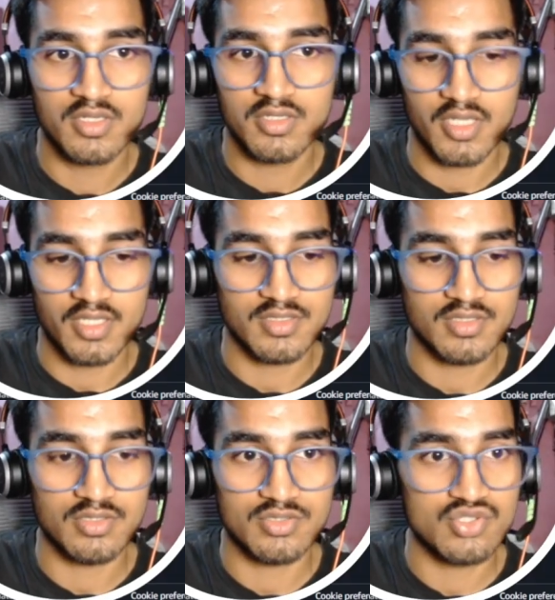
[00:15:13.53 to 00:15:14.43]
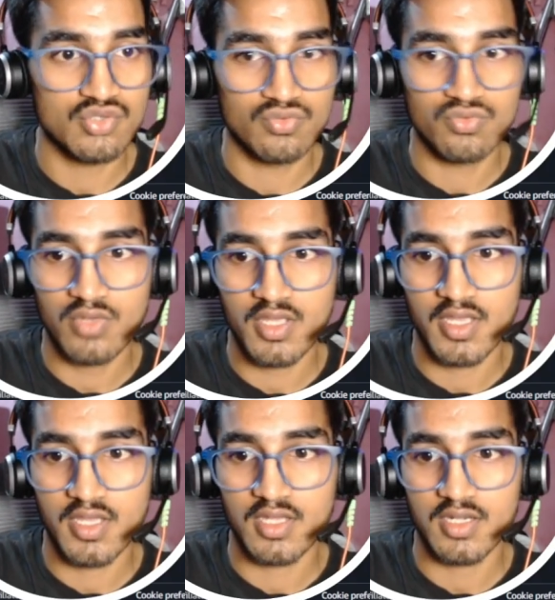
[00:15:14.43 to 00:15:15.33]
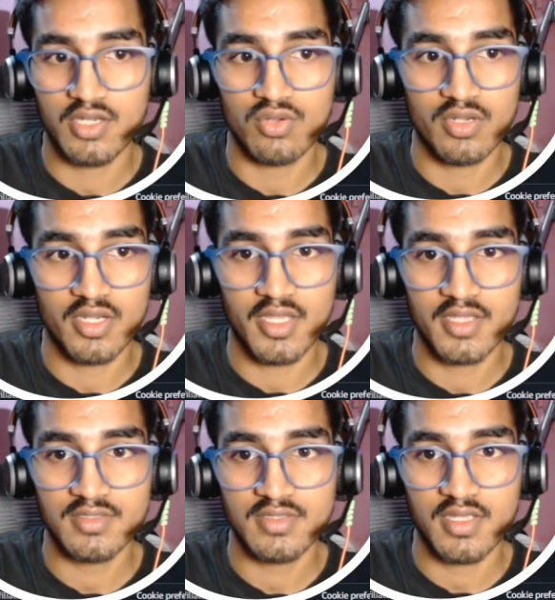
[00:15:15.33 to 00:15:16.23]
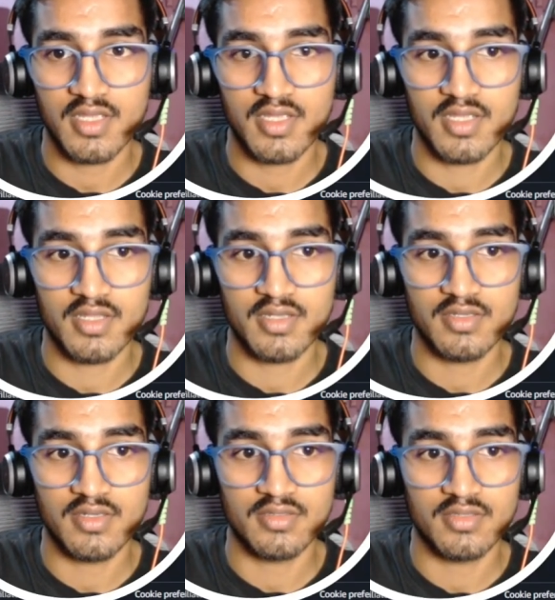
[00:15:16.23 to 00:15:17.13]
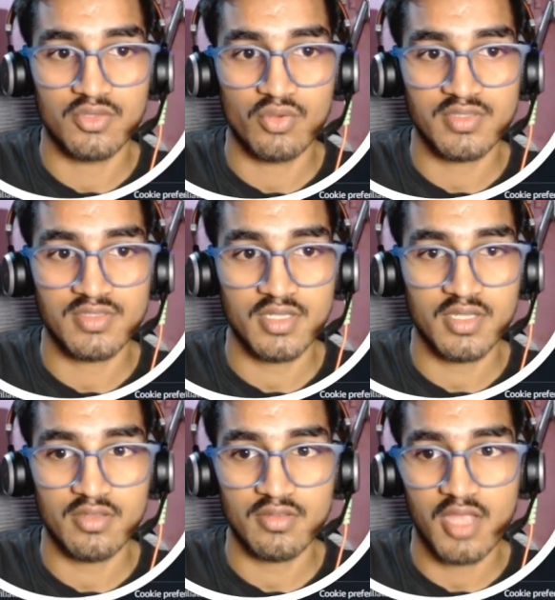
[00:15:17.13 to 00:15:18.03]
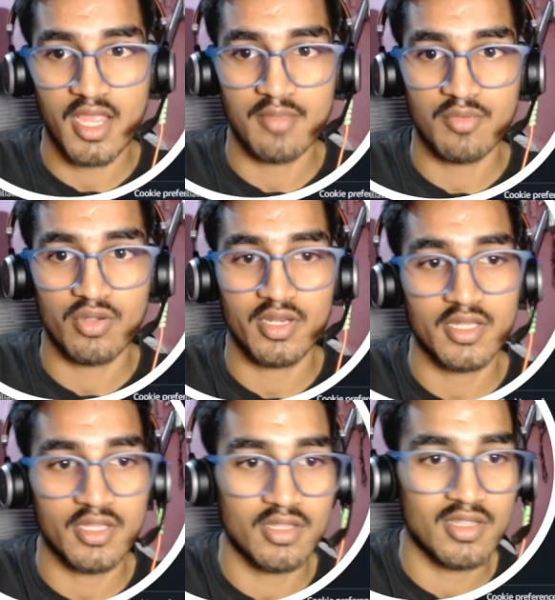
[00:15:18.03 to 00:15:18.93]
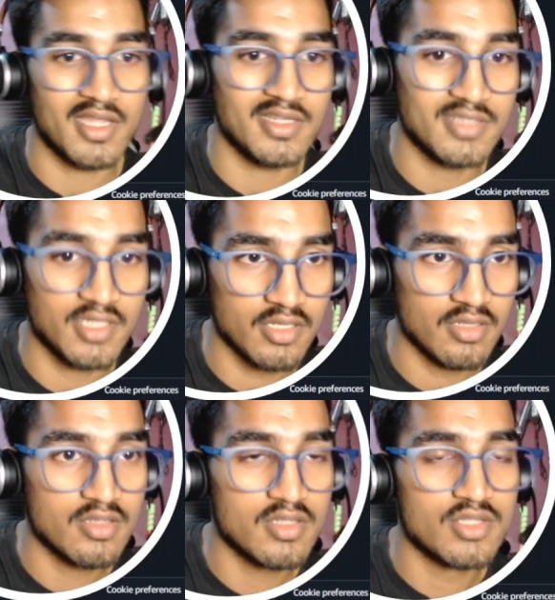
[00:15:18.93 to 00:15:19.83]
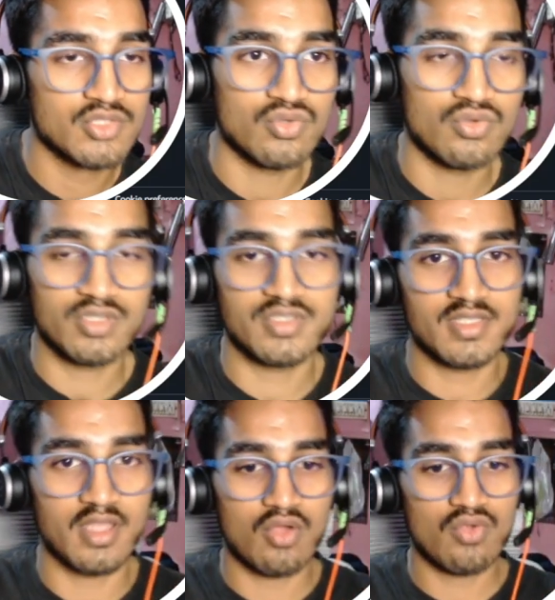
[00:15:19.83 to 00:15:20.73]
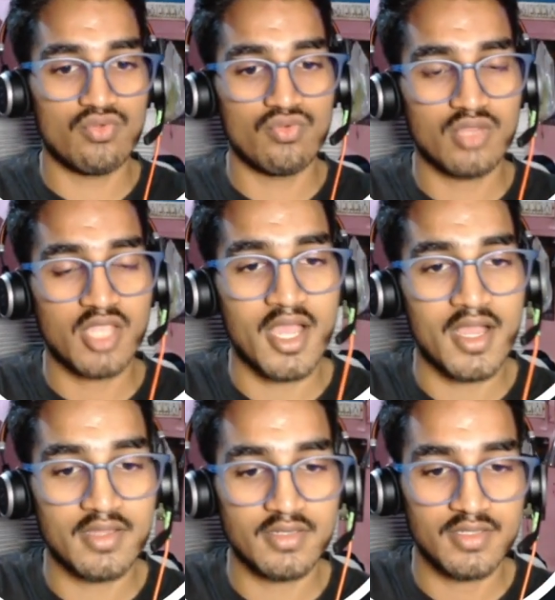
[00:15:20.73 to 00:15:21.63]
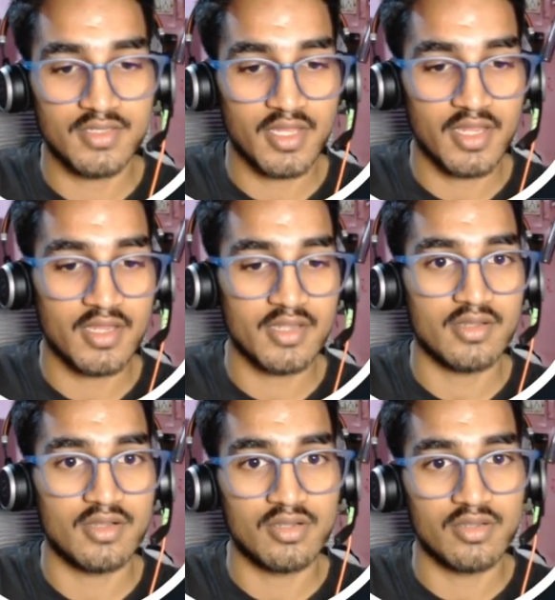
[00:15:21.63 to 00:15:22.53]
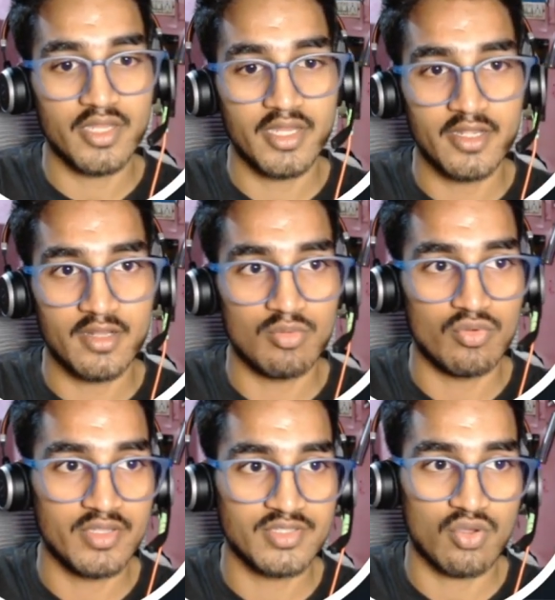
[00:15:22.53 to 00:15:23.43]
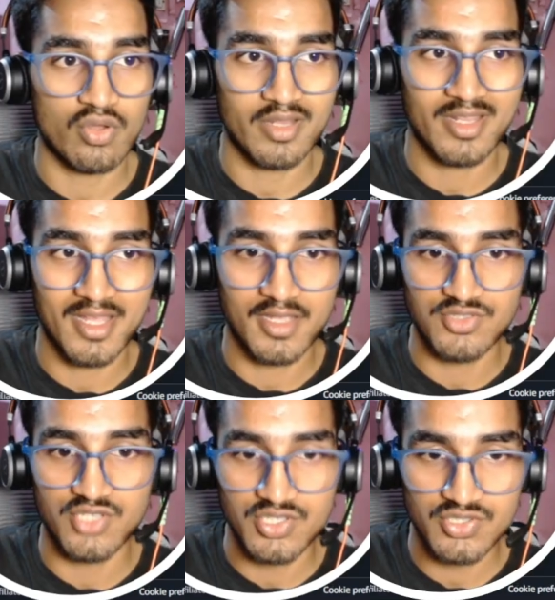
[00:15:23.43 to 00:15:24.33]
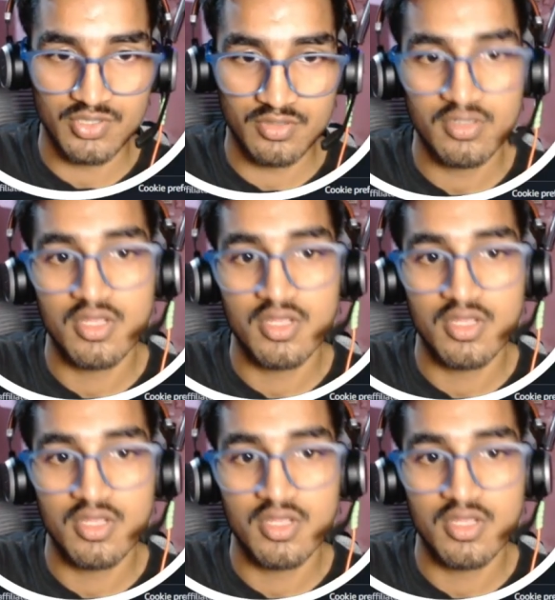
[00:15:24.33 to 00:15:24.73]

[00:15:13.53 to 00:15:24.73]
test 2 and click on next, and you can see I am not getting anything. So this is how you can create a AWS organizational